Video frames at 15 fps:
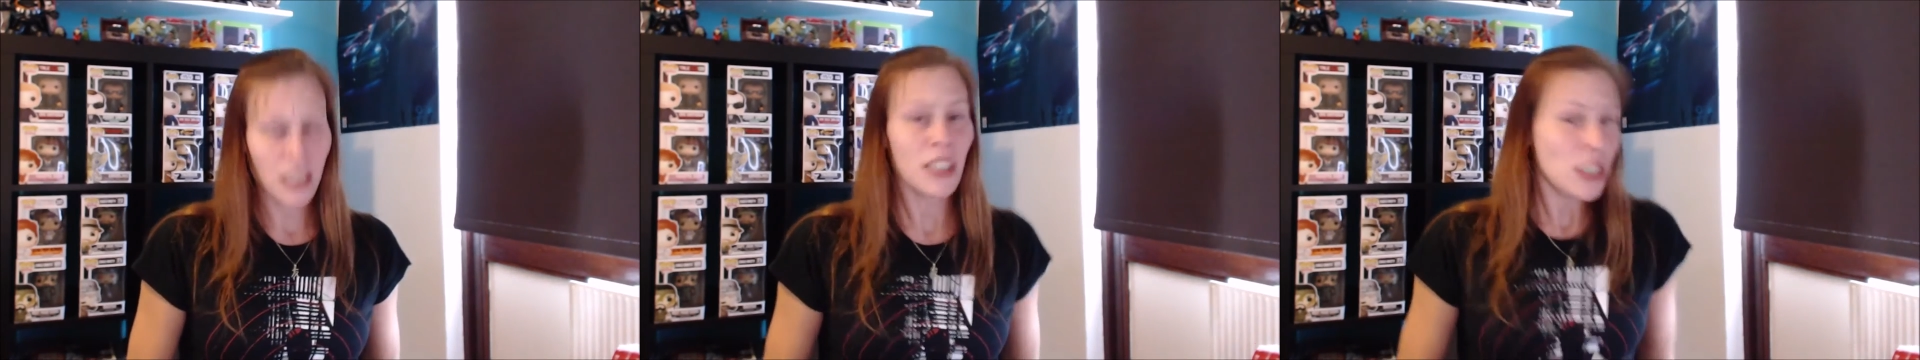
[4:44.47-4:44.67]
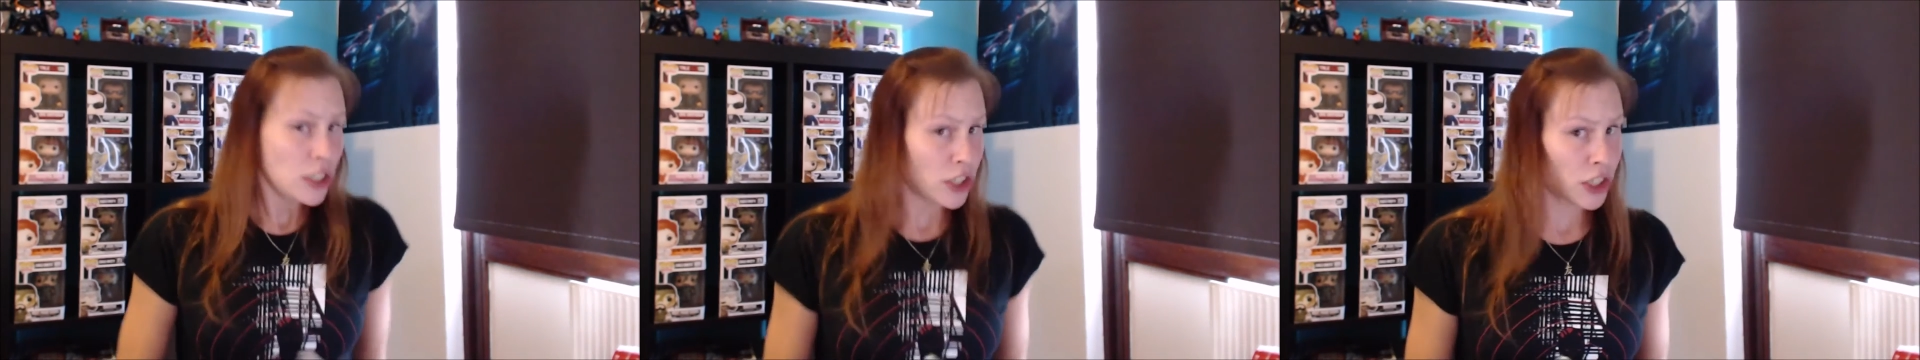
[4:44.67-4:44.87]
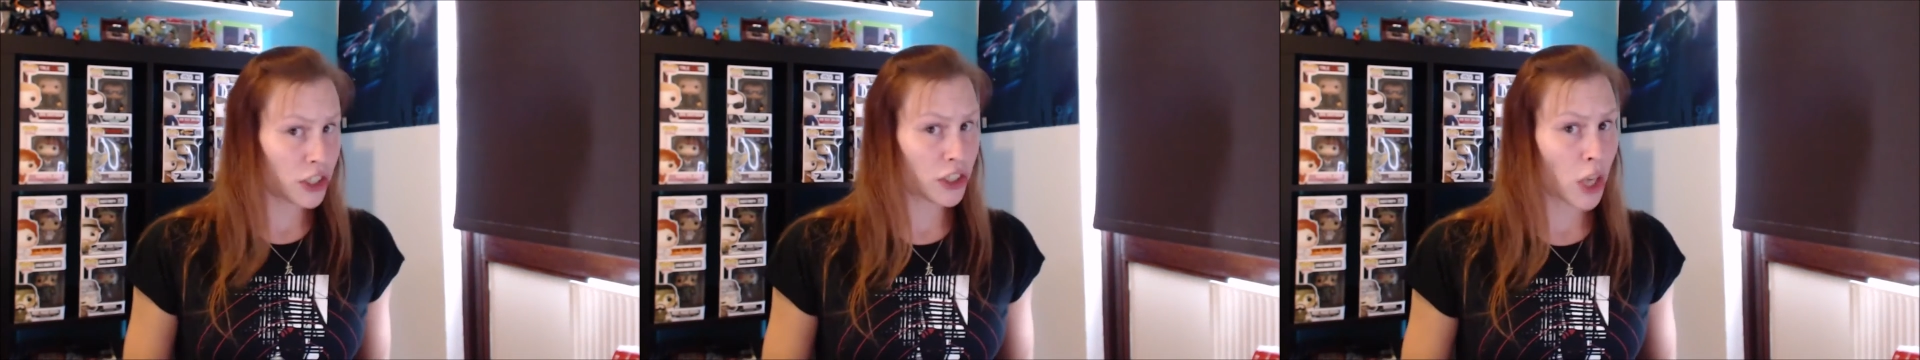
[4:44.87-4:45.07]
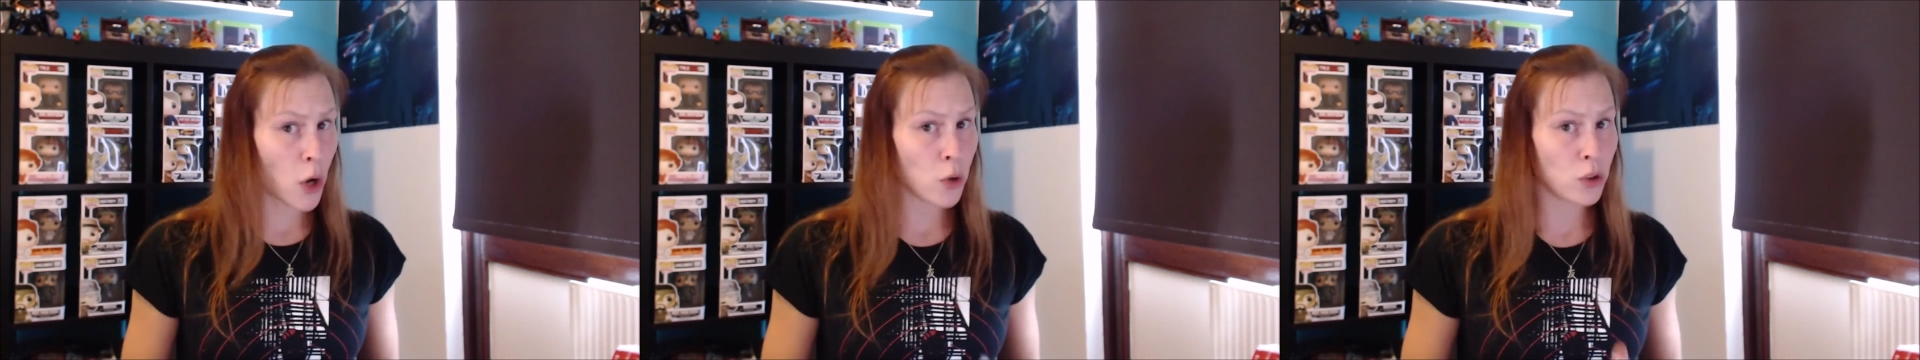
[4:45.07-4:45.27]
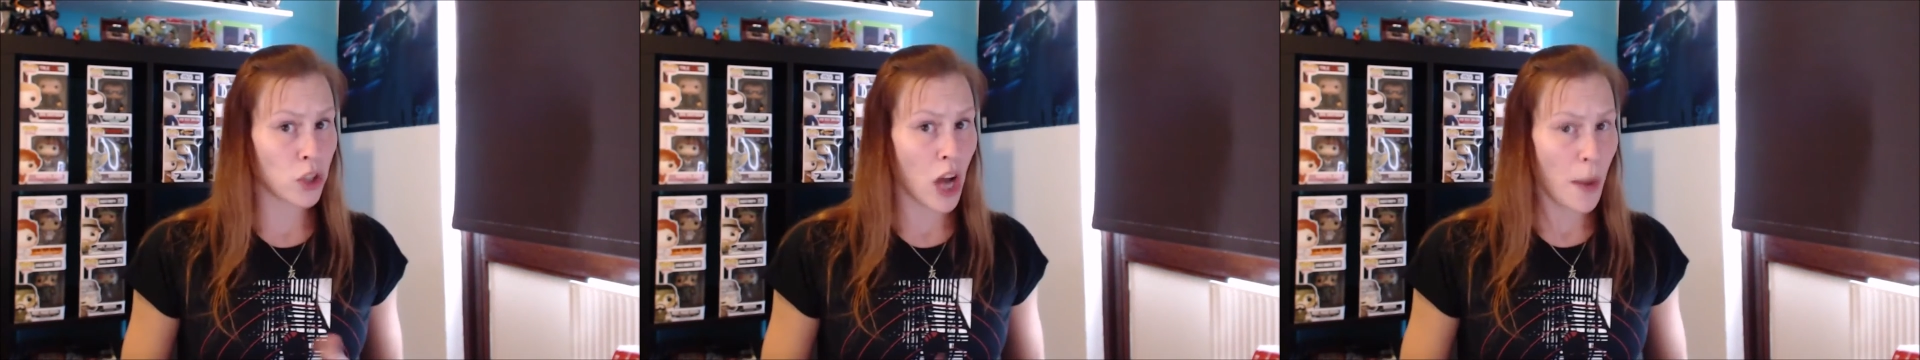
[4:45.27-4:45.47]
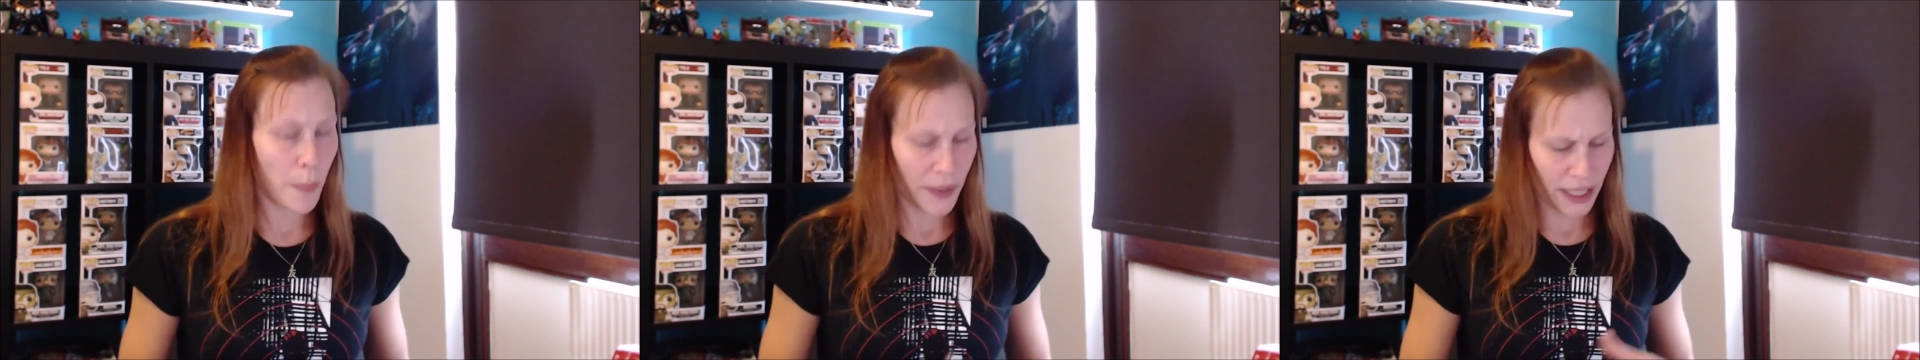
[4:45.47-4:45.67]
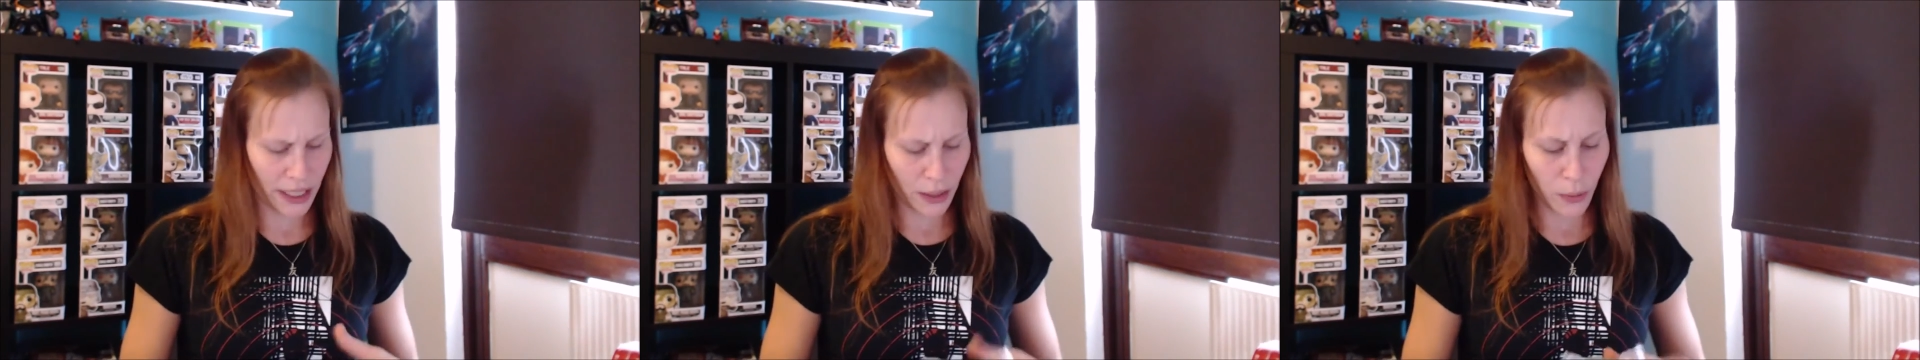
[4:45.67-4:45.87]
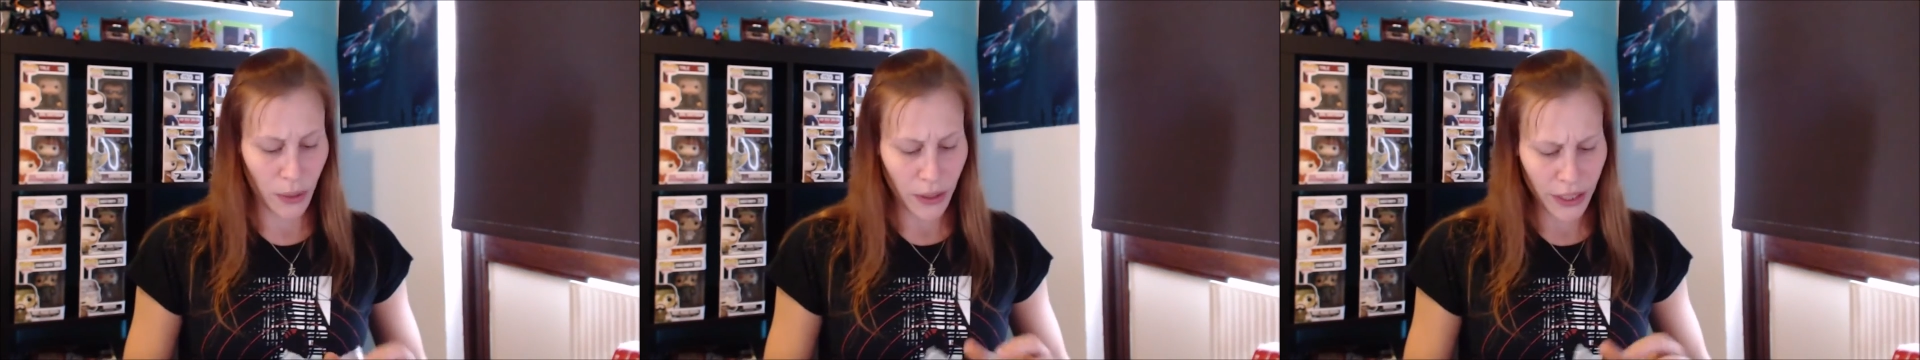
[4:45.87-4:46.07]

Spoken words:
just don't drop it, will